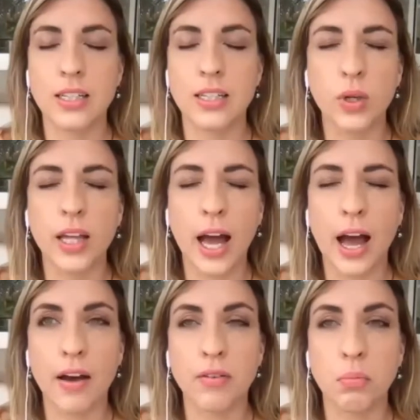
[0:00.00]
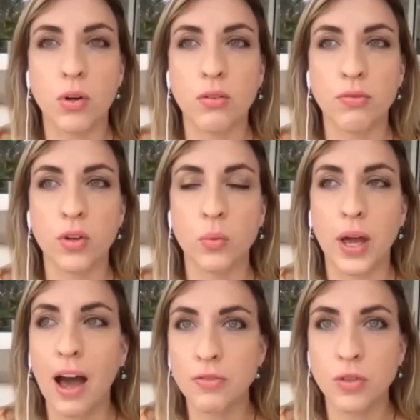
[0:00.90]
really have a point of view. We
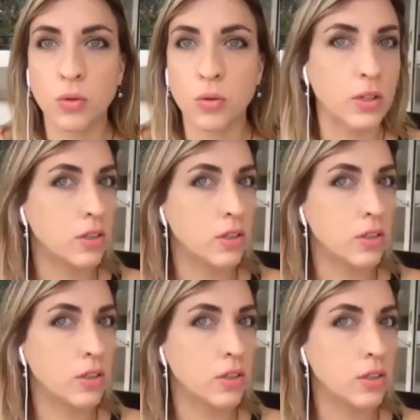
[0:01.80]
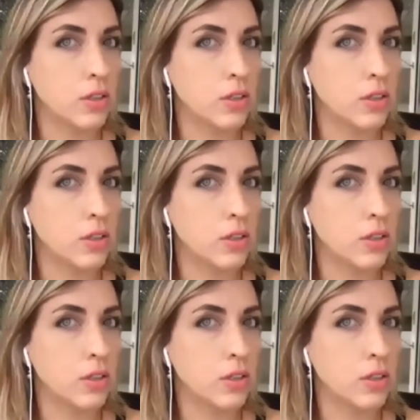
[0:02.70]
have to or we can't.